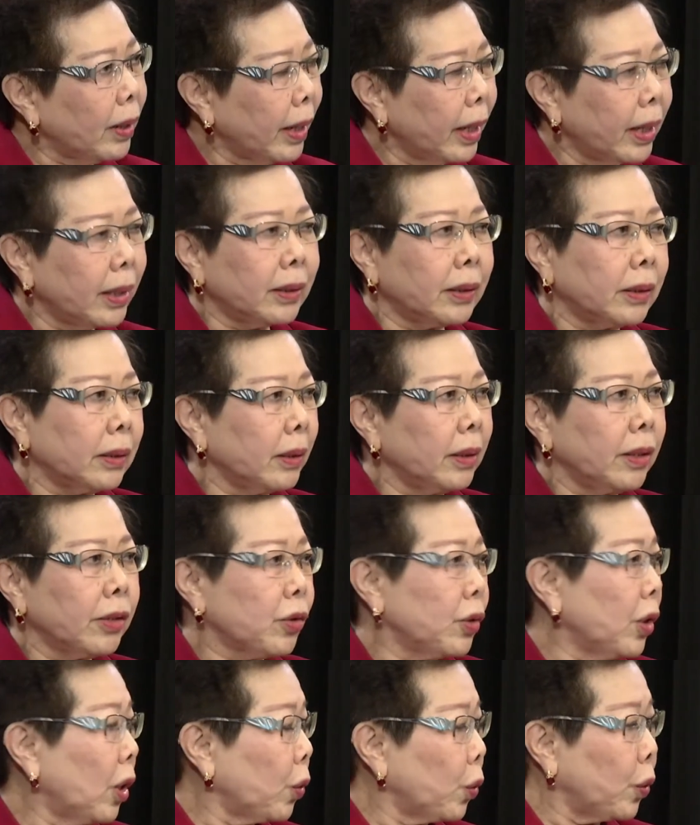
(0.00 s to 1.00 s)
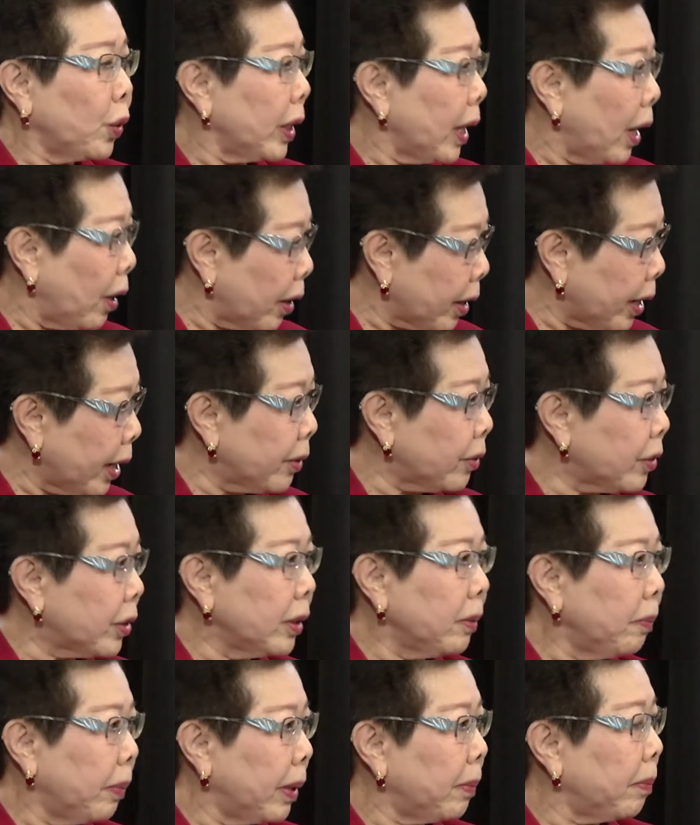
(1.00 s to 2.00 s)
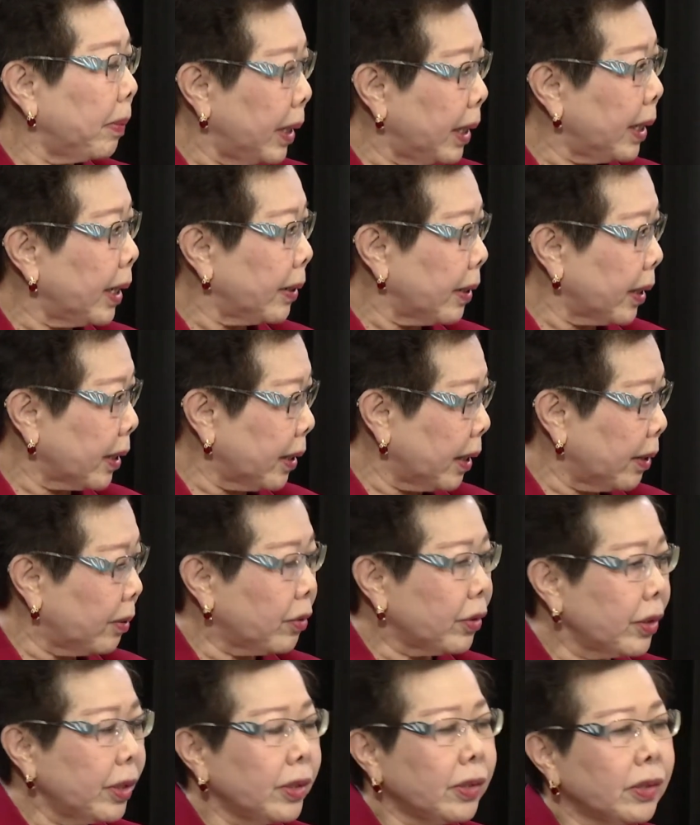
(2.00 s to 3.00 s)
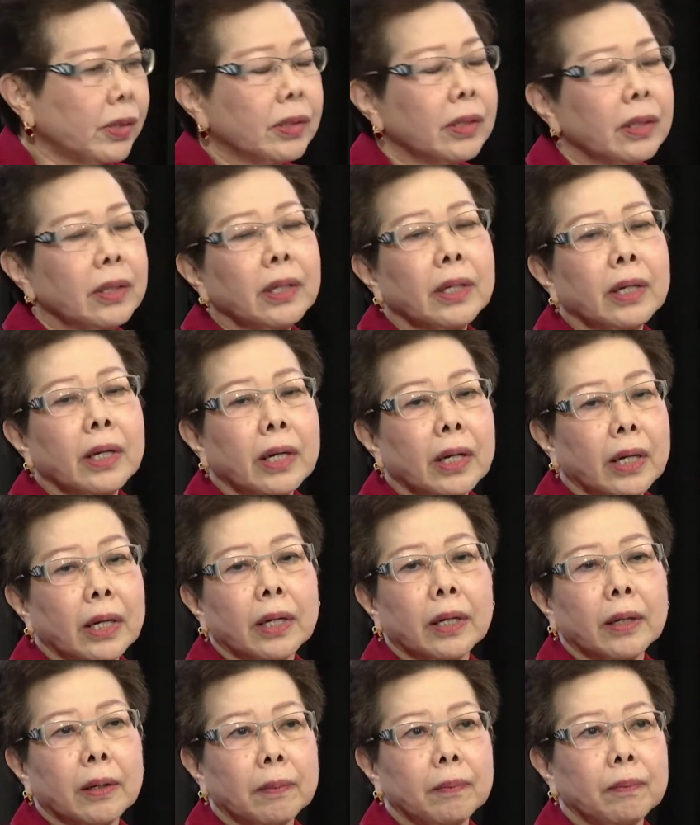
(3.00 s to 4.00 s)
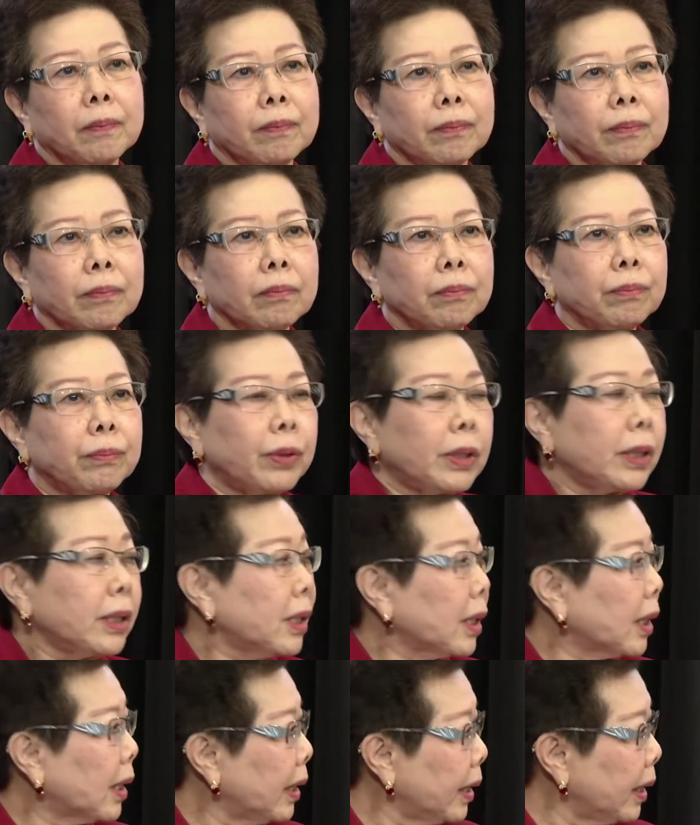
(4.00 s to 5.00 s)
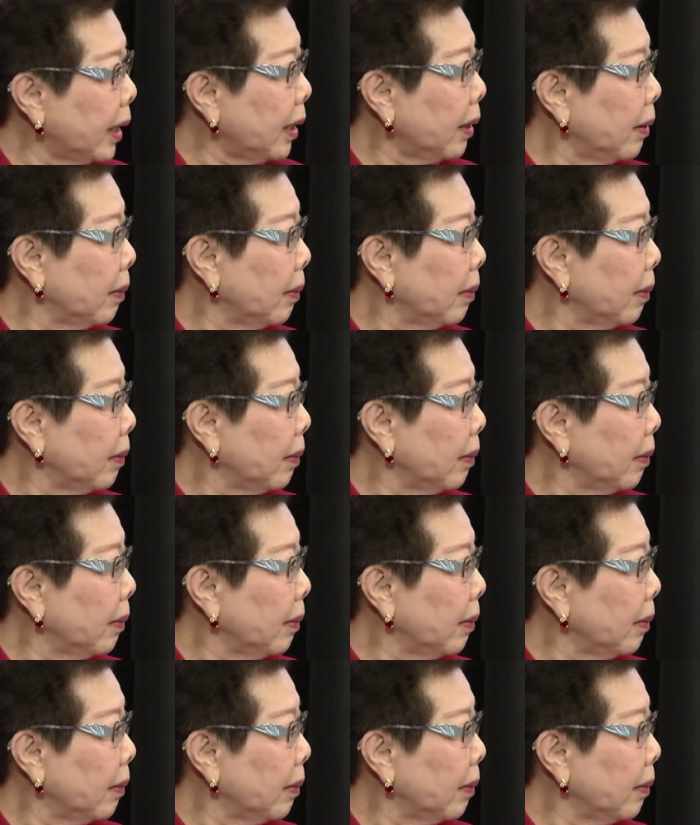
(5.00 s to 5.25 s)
and it's not only our country, but many other countries, politically,